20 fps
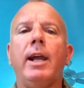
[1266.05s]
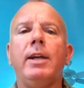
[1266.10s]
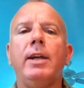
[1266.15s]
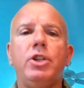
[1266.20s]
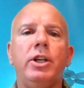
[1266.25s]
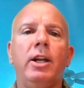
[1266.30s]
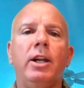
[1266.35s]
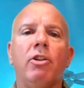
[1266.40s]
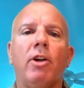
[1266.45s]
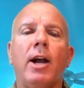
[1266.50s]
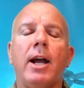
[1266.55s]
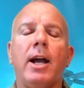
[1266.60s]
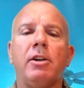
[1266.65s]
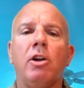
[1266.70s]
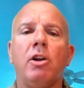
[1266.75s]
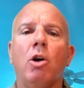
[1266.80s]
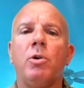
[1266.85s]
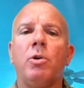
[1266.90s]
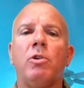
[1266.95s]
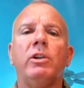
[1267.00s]
She either had to go
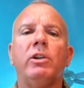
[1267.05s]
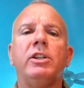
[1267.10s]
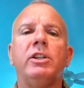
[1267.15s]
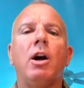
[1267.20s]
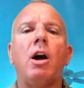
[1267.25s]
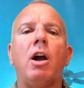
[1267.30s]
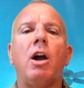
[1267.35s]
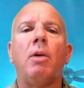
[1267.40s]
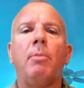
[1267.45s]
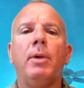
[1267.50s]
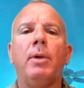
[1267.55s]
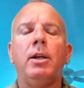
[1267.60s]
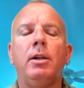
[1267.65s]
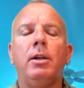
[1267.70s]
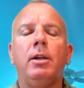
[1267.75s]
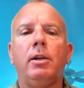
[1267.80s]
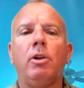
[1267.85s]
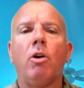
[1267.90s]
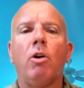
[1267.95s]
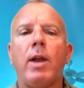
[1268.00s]
into retirement,
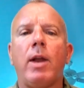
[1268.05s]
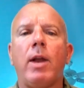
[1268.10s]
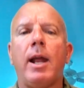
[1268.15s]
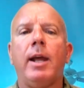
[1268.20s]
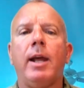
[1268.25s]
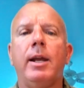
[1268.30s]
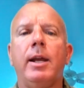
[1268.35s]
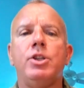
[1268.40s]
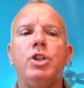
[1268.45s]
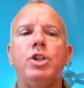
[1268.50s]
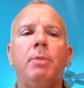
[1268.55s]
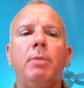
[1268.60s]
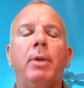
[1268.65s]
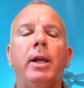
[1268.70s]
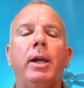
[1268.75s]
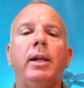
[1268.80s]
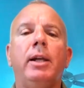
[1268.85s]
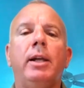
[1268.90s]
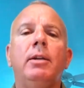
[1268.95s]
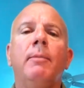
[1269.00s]
go down to
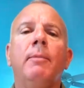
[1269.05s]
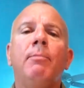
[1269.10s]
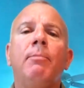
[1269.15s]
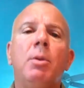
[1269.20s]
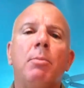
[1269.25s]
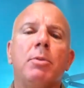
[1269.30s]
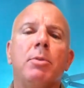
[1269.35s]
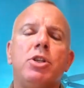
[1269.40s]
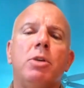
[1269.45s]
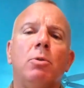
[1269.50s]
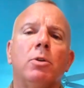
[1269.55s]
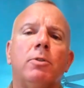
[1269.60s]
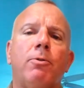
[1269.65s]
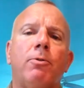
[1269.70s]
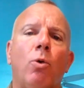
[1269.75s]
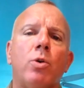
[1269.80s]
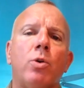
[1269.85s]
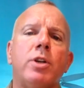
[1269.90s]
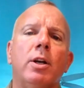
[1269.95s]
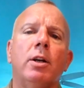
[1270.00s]
NGB, but she was
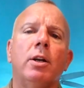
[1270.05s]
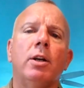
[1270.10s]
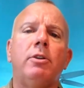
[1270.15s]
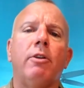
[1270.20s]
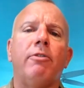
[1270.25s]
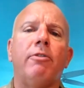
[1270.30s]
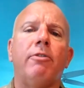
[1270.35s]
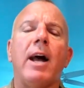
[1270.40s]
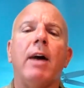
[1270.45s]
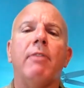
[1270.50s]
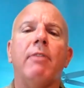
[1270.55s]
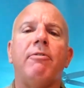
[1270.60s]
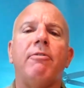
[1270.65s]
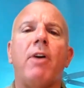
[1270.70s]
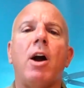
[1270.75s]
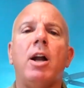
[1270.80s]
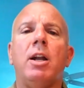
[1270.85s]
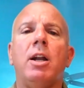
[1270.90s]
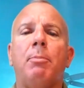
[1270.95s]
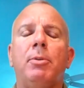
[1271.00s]
fortunate to
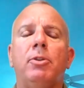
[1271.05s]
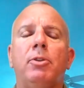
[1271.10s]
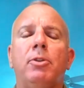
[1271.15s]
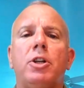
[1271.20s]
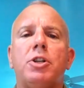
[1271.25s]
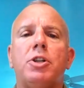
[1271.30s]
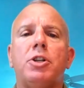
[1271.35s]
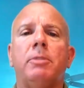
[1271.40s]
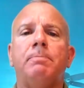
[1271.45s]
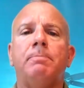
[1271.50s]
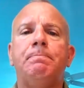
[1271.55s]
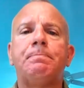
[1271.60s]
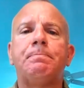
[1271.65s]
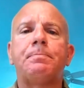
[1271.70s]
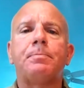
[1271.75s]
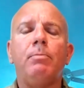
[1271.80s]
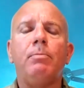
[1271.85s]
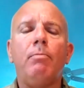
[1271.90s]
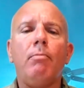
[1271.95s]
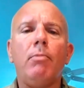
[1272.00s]
find a position
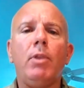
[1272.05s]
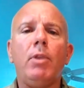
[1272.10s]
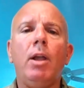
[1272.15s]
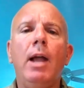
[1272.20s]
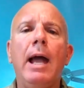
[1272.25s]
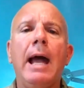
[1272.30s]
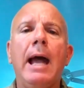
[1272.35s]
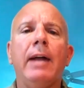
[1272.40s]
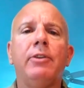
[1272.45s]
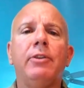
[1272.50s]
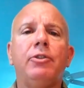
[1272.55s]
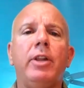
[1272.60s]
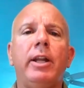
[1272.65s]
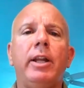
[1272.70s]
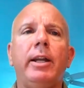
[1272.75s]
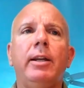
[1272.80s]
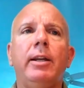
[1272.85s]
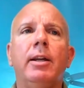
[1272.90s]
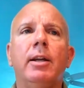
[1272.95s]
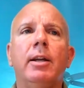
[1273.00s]
as
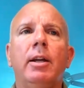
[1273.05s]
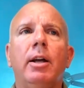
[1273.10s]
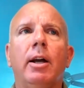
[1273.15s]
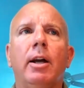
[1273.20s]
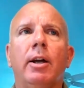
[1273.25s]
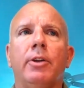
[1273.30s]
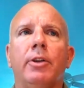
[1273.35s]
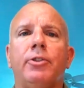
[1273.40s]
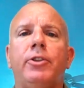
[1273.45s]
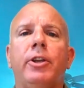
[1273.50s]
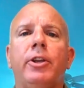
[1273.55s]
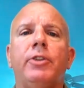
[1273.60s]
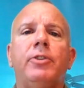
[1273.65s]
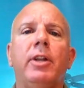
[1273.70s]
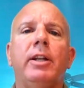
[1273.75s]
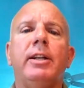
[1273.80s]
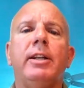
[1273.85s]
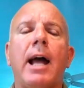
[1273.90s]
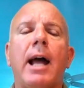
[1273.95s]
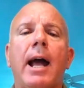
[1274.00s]
the Assistant
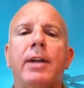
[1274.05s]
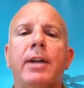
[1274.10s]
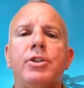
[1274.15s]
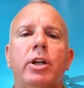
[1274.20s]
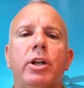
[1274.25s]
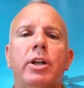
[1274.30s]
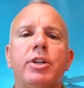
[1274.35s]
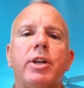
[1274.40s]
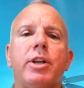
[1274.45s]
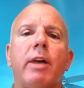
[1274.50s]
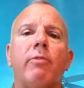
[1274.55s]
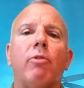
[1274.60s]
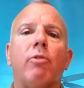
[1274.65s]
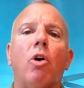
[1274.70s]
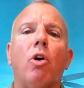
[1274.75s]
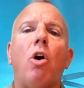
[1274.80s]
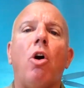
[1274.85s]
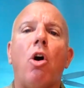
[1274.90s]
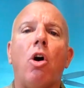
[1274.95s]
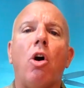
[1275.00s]
Adjutant General
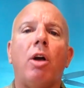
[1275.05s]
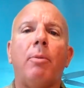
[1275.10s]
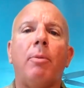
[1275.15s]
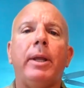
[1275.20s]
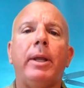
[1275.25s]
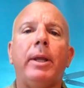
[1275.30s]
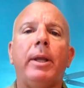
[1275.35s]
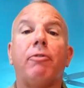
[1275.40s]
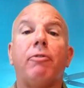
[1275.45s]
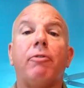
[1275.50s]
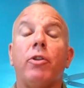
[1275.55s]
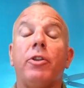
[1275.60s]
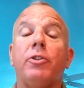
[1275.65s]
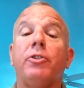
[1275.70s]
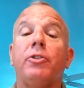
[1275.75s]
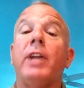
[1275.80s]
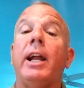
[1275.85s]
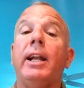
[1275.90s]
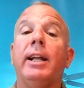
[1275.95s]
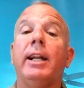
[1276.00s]
Army for the
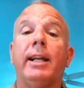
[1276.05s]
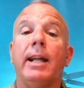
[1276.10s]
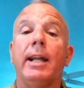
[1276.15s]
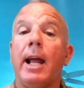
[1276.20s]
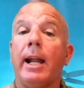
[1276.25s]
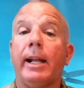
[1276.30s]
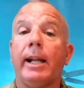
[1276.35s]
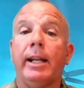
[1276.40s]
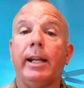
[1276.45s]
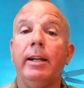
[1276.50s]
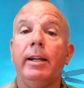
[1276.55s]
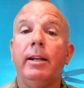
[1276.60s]
state of Connecticut.